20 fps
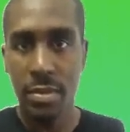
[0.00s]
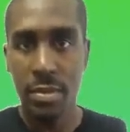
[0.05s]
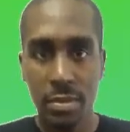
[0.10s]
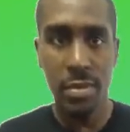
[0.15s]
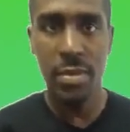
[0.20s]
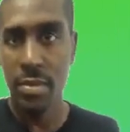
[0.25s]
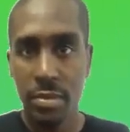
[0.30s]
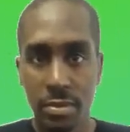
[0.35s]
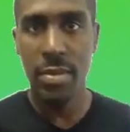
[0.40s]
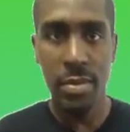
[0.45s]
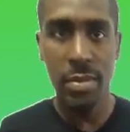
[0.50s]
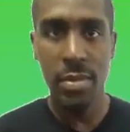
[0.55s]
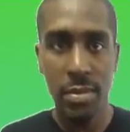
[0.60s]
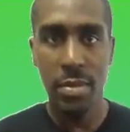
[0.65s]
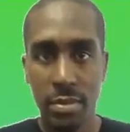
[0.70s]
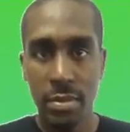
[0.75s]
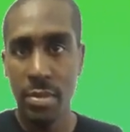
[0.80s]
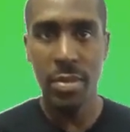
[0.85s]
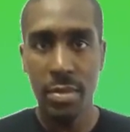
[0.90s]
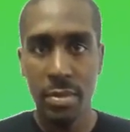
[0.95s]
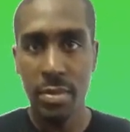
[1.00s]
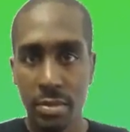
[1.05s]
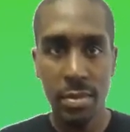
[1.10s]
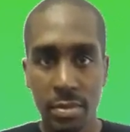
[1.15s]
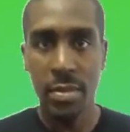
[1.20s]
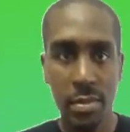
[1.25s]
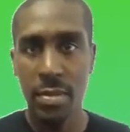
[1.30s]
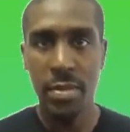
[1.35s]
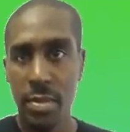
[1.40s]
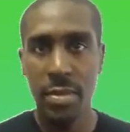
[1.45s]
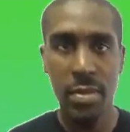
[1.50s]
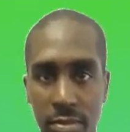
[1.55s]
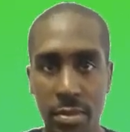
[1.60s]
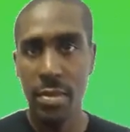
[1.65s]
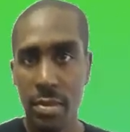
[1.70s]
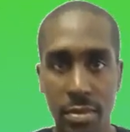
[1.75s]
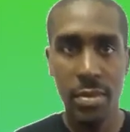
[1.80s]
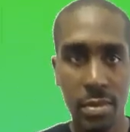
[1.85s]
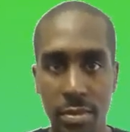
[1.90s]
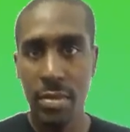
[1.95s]
Hi again, this is Richard,
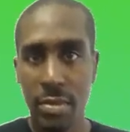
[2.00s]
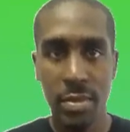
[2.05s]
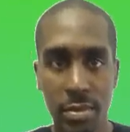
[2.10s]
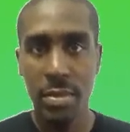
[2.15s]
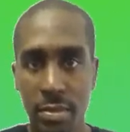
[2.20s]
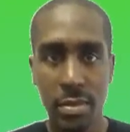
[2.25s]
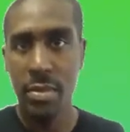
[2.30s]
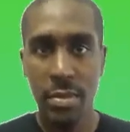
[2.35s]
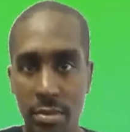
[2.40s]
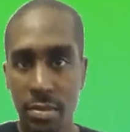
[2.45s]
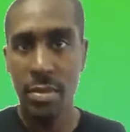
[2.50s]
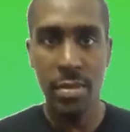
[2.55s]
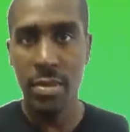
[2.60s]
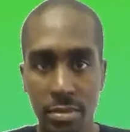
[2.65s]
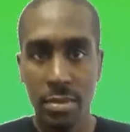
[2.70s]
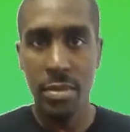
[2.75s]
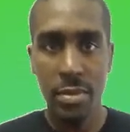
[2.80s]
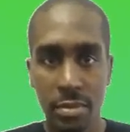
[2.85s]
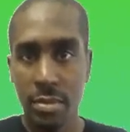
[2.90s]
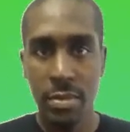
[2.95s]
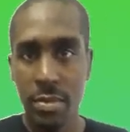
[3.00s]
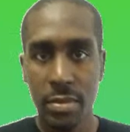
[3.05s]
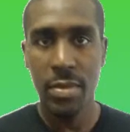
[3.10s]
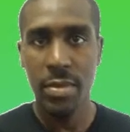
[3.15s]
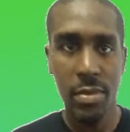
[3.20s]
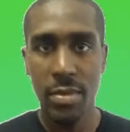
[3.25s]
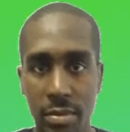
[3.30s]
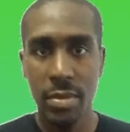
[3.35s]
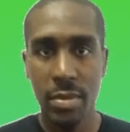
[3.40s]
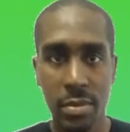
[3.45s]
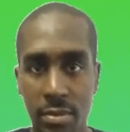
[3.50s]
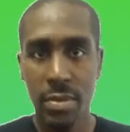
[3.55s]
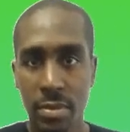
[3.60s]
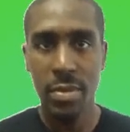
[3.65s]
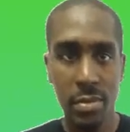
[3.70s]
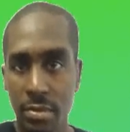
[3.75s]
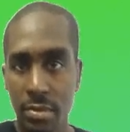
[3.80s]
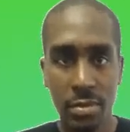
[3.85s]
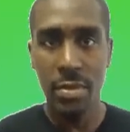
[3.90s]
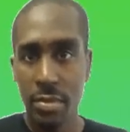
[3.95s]
and these are my opinions.
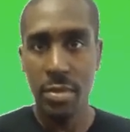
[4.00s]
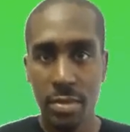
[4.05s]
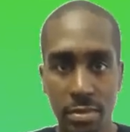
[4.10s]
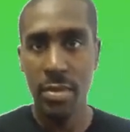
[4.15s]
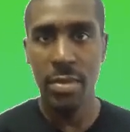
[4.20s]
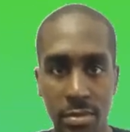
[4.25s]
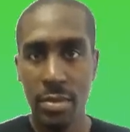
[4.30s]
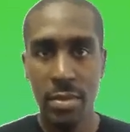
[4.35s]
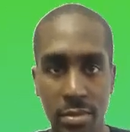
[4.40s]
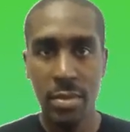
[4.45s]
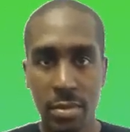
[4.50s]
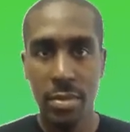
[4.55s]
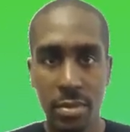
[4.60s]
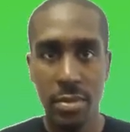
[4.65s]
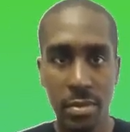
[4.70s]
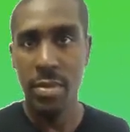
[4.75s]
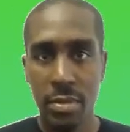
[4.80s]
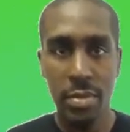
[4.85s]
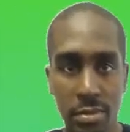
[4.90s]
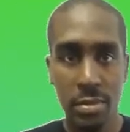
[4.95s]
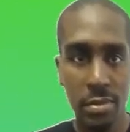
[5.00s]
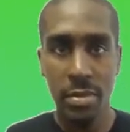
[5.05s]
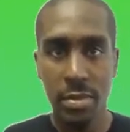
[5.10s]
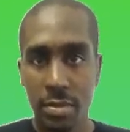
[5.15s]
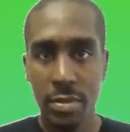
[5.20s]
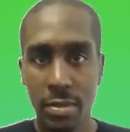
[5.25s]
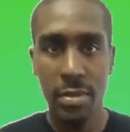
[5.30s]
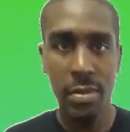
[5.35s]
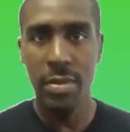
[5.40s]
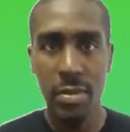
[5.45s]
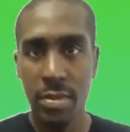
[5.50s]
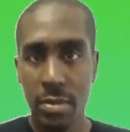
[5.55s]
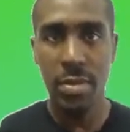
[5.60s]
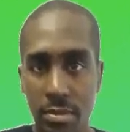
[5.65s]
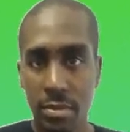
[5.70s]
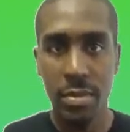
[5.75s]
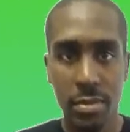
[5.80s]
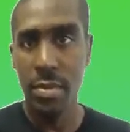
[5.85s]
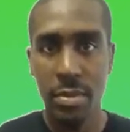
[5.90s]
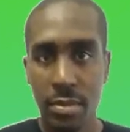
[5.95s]
So, from very small,
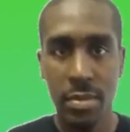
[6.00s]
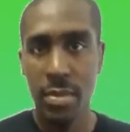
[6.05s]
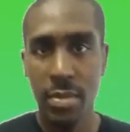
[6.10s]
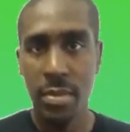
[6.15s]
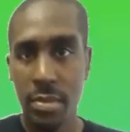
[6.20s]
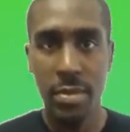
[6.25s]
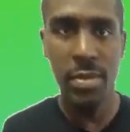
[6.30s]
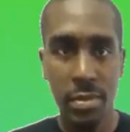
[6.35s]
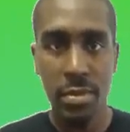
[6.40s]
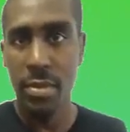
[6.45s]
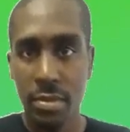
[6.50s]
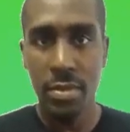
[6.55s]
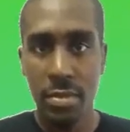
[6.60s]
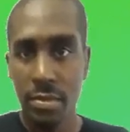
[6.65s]
we are told that